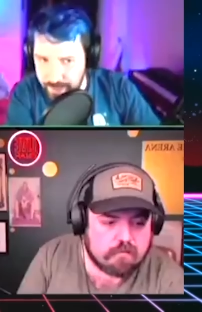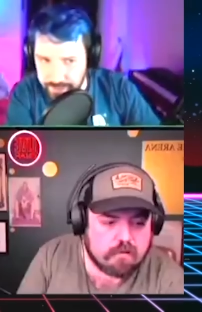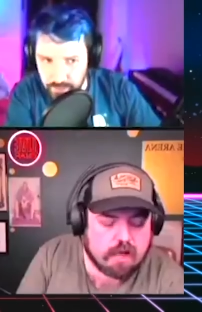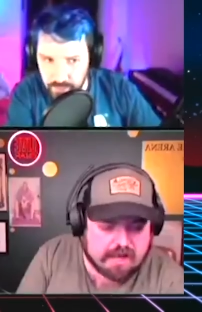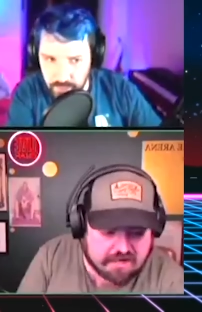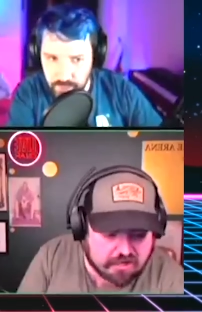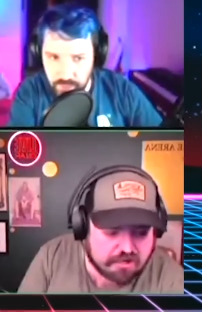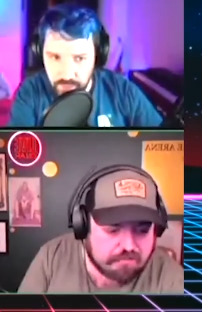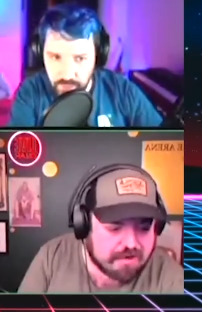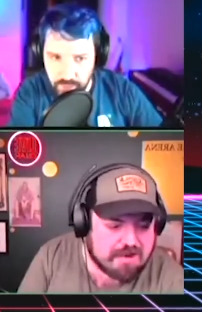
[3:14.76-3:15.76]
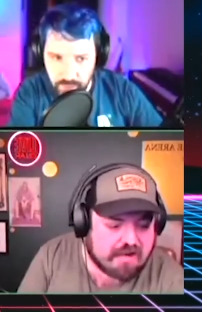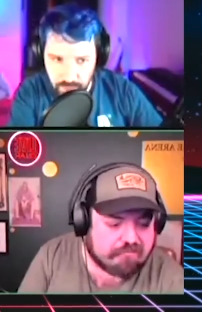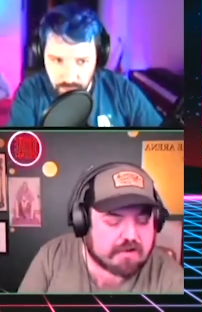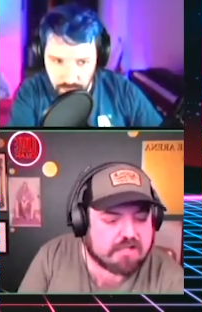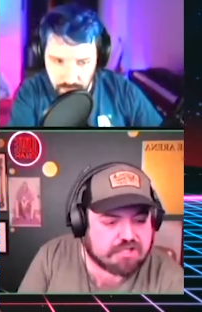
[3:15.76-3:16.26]
Speaker 1: I could, but I'm not a fucking
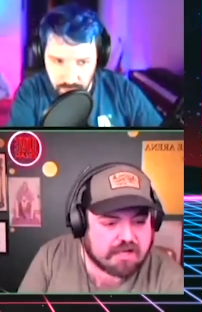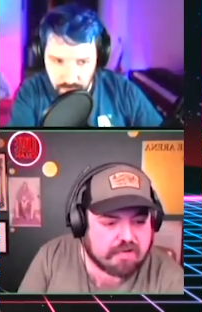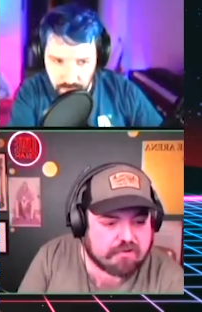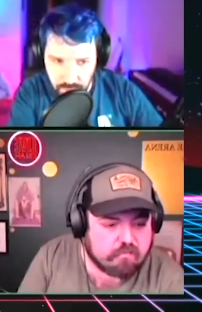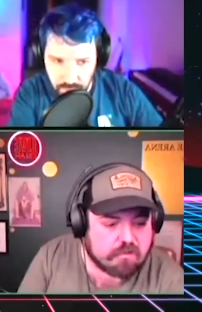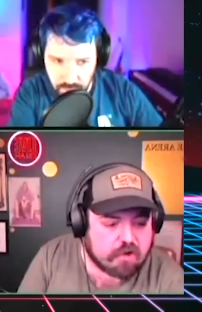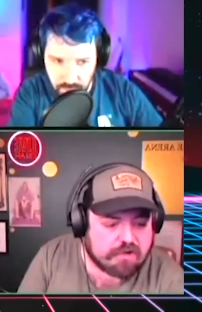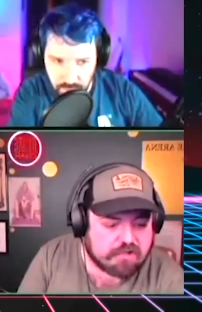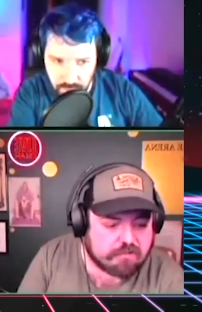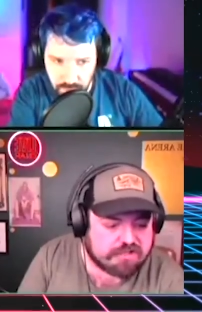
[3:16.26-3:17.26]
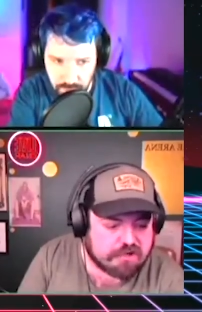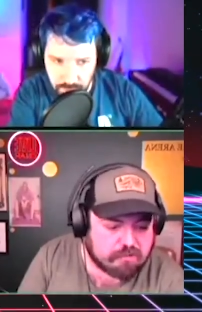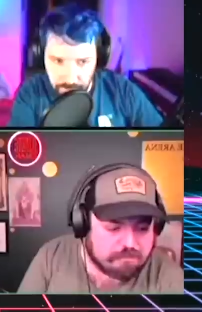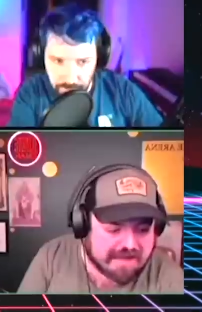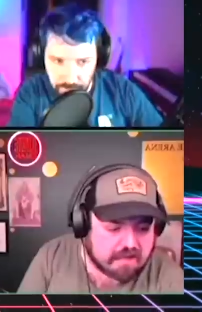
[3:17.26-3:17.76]
child. And what I'm going to do is go back in
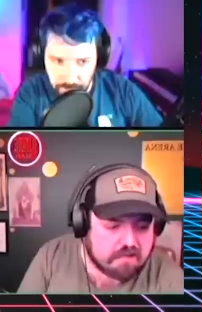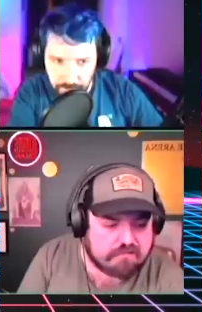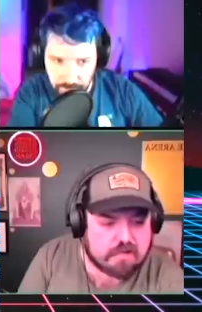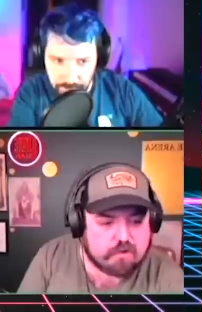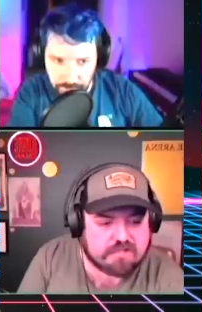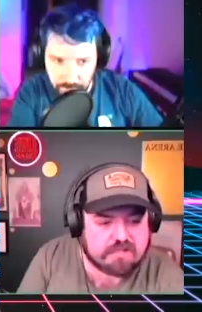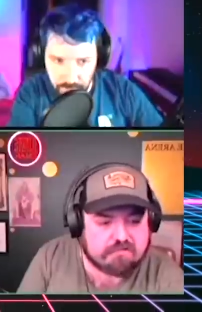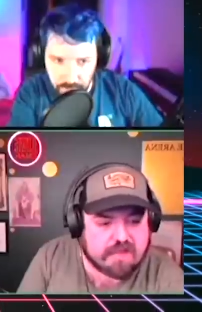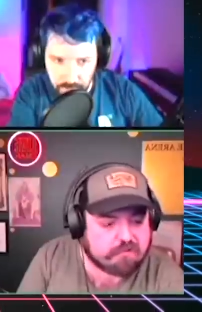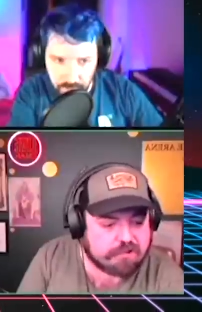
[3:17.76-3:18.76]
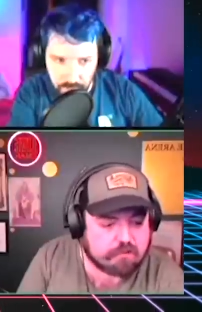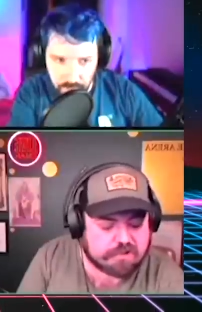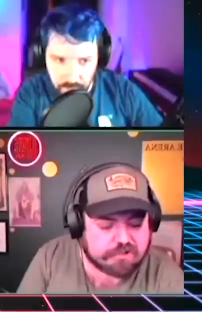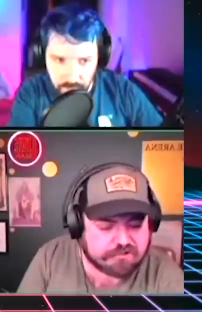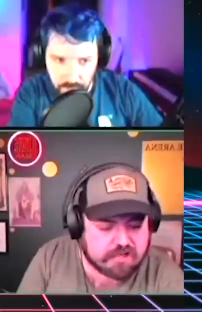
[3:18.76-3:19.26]
the video and see if that was your original
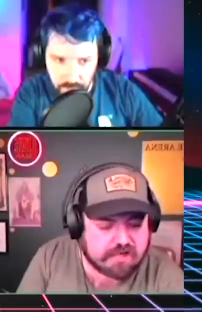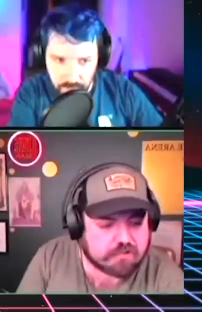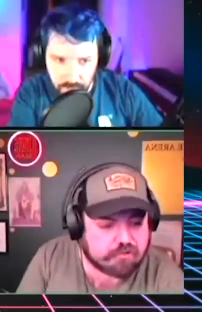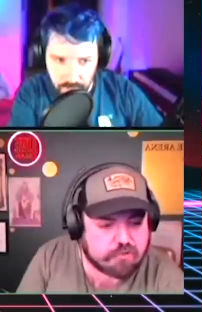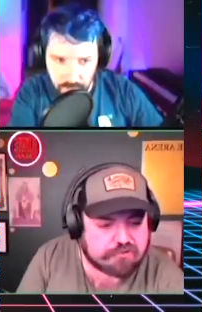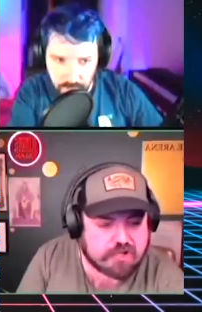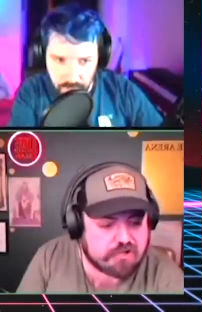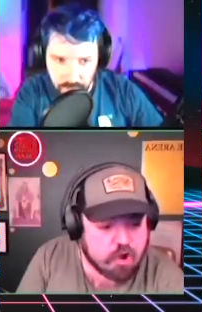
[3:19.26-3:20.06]
stance or if you said no one